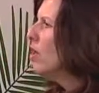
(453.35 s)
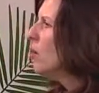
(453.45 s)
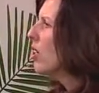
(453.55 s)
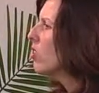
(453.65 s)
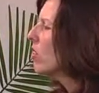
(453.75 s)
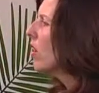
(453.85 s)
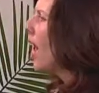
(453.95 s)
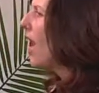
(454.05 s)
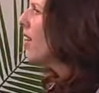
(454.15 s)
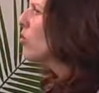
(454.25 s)
because their
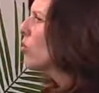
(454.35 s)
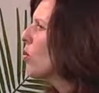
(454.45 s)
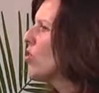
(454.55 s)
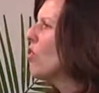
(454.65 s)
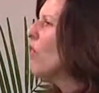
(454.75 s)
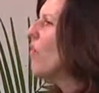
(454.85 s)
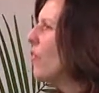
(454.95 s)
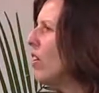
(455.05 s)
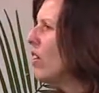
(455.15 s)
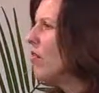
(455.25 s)
lives were so
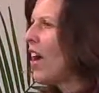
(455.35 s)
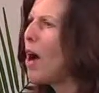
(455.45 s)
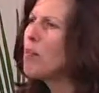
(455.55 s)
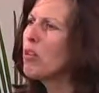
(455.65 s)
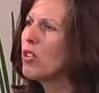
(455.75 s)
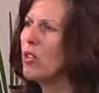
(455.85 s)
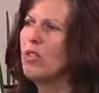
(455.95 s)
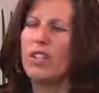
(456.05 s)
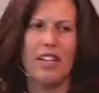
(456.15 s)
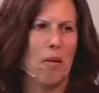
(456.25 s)
full of
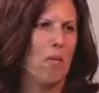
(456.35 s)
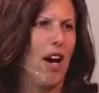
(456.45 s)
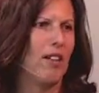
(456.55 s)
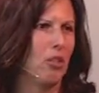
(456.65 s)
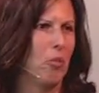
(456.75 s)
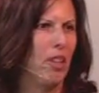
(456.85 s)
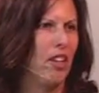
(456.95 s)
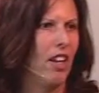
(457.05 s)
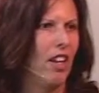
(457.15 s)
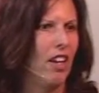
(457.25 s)
opportunity and
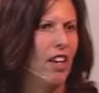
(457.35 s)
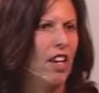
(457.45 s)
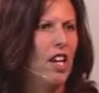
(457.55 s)
possibility.